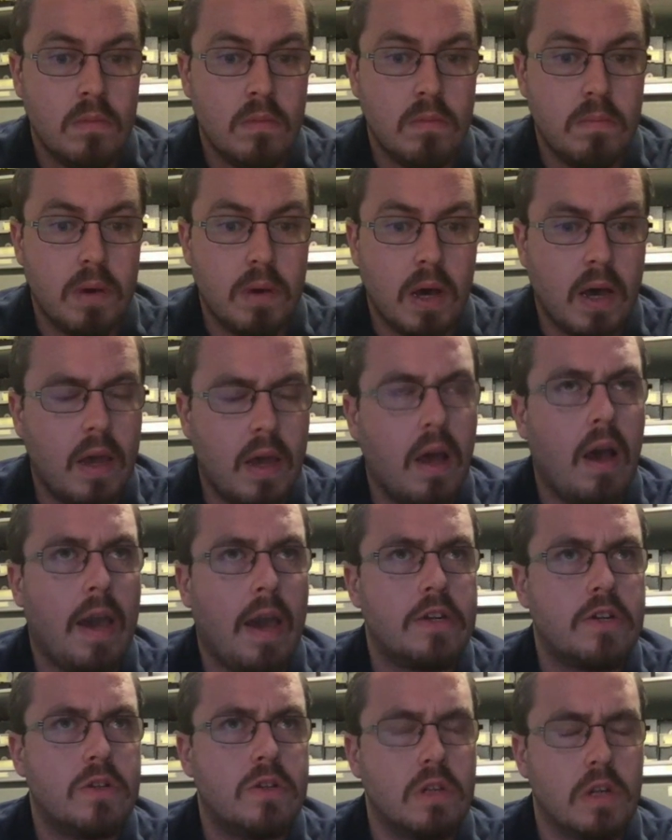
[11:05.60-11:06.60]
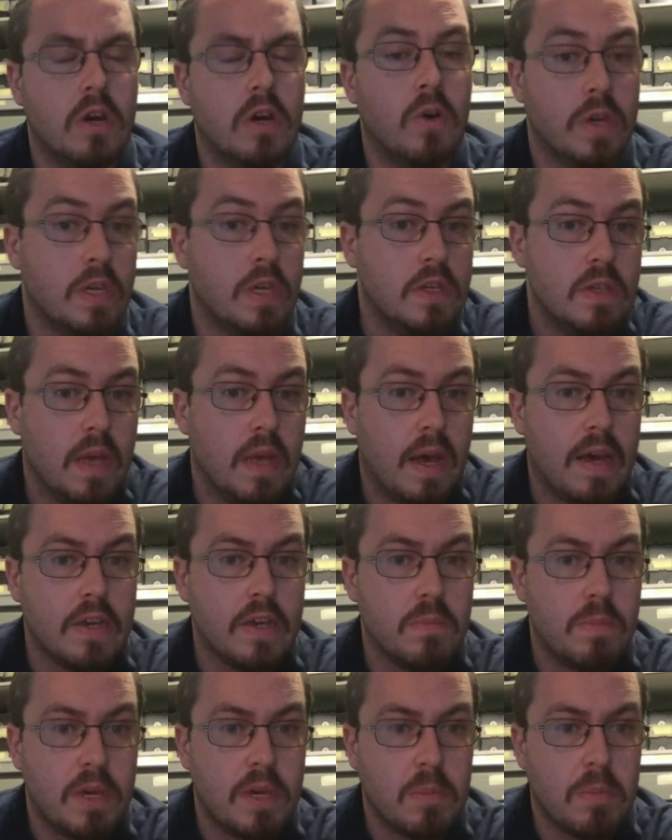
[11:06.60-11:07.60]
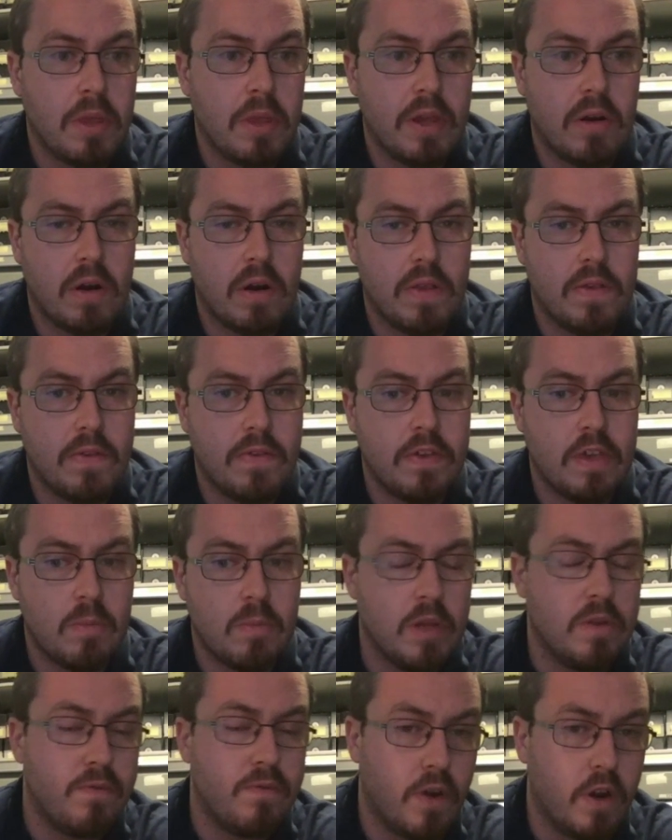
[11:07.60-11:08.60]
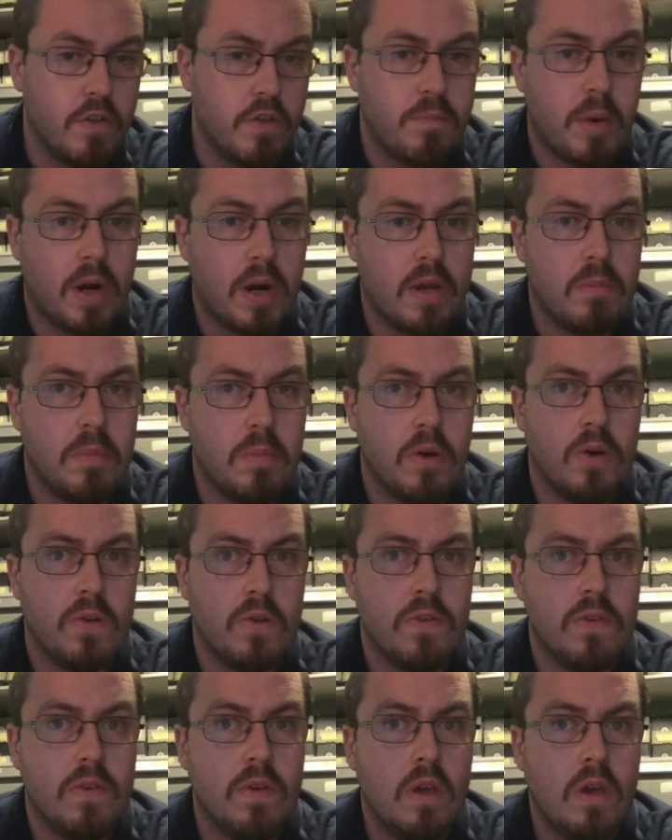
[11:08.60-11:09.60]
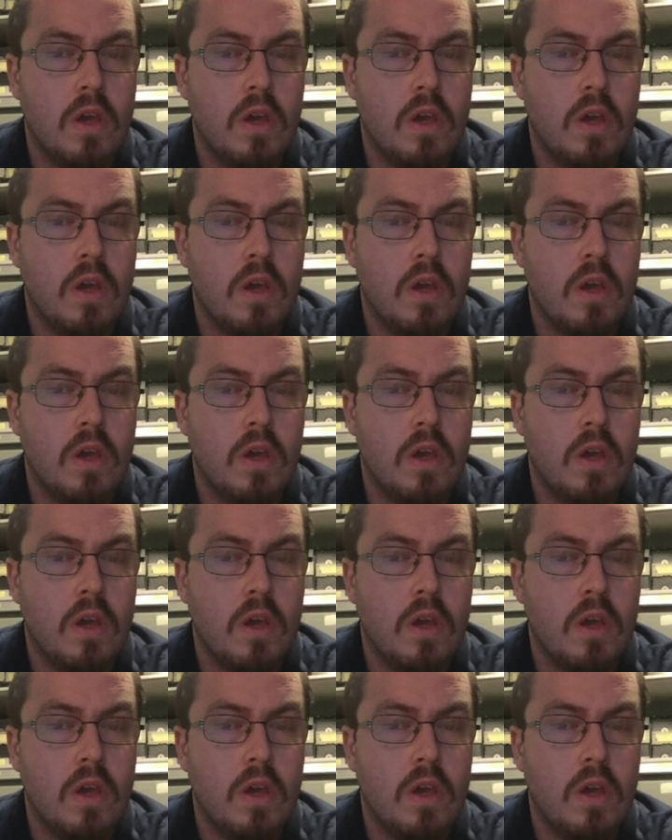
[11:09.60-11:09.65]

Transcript: Behind, actually, no, he is the highest paid player on the team in front of Brian Burns.